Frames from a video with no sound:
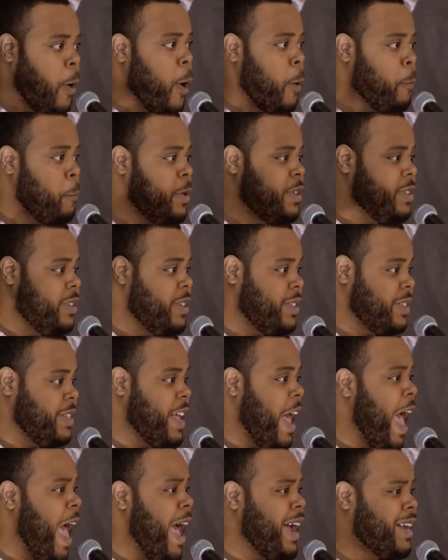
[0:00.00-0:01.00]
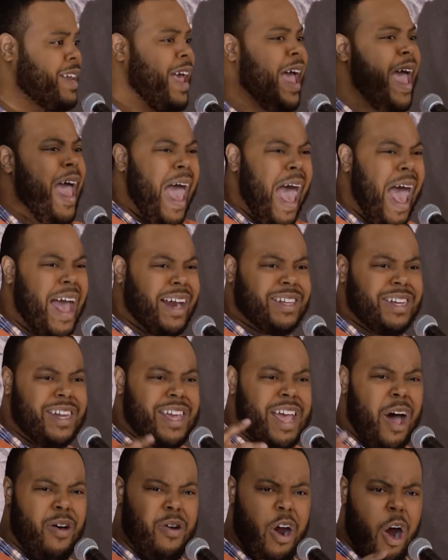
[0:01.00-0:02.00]
Our purpose is to act,
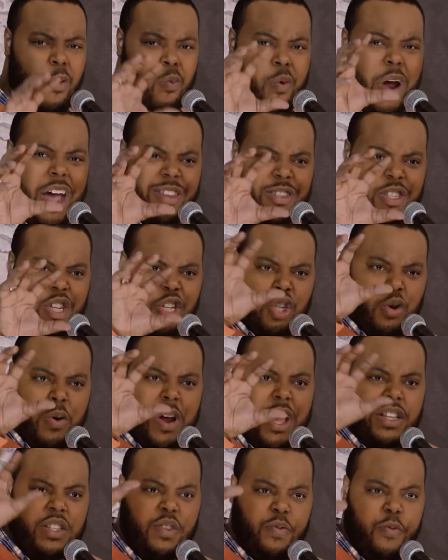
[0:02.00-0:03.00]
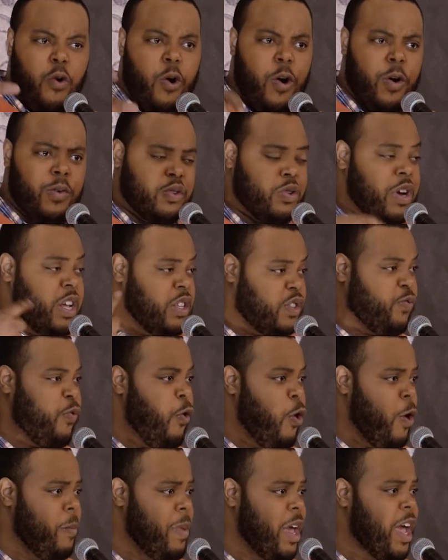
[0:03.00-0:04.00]
acting out our right to transform,
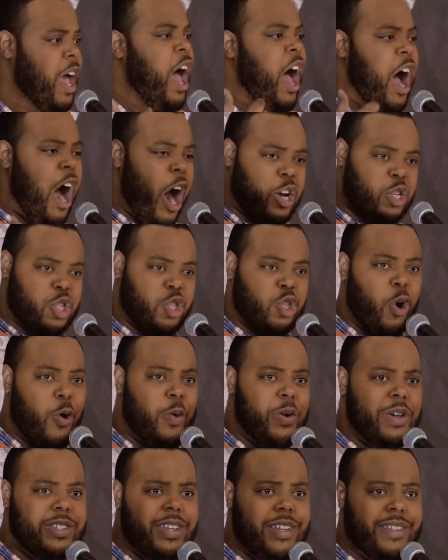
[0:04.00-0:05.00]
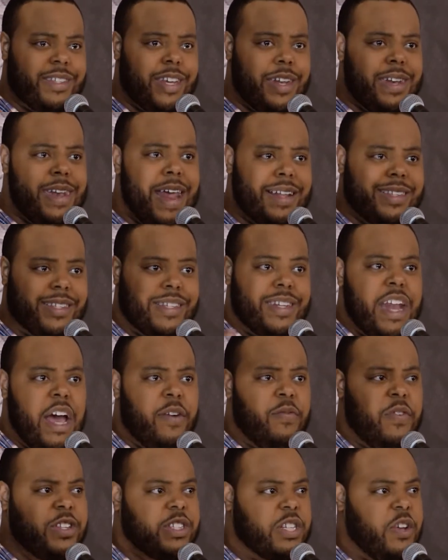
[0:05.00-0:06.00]
transforming our stories into
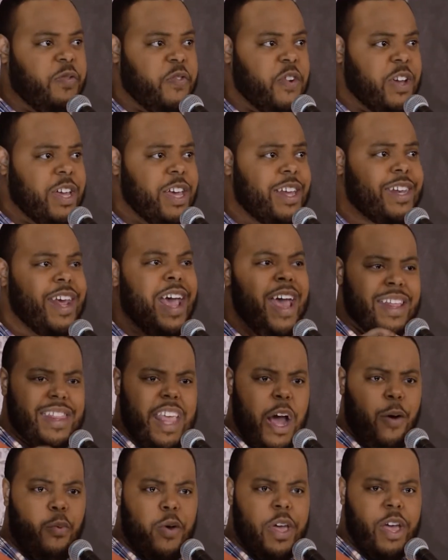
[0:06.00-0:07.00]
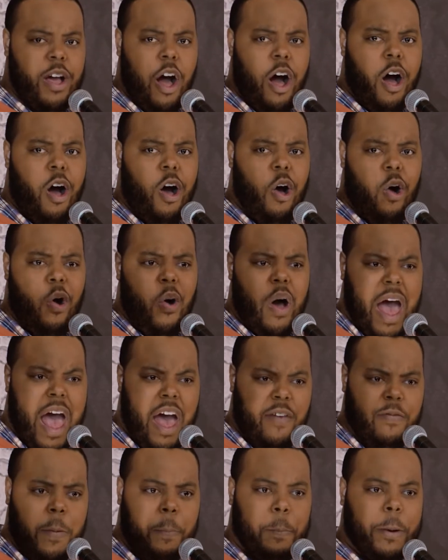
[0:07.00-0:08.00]
nets, never to forget that we
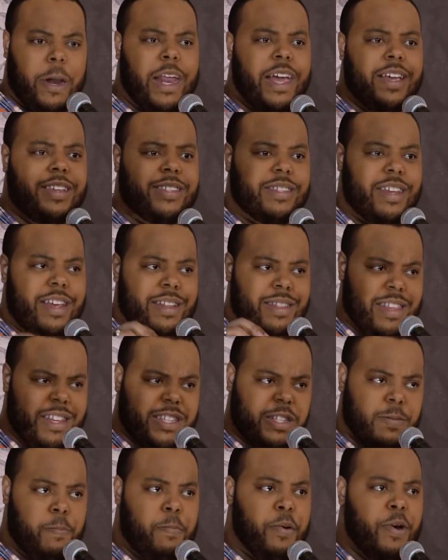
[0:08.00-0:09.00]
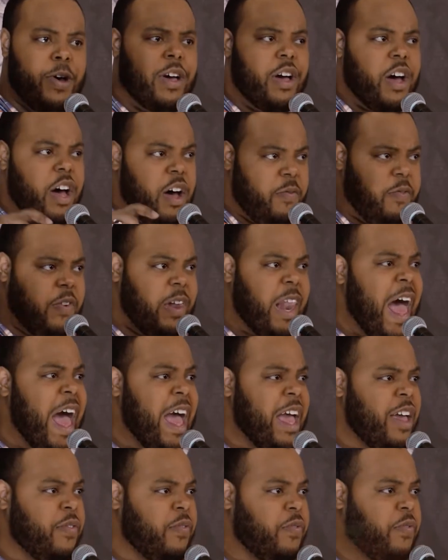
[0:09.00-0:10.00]
all have a place in this book of
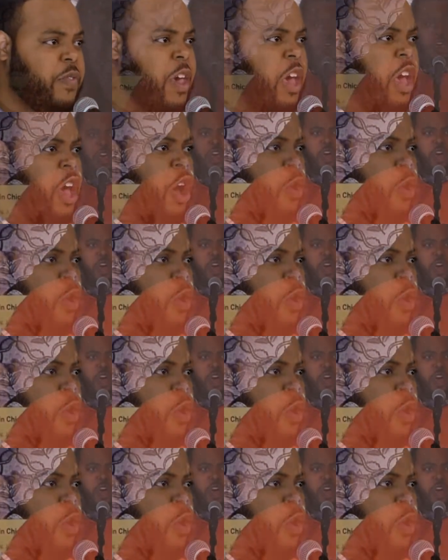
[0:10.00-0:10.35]
life.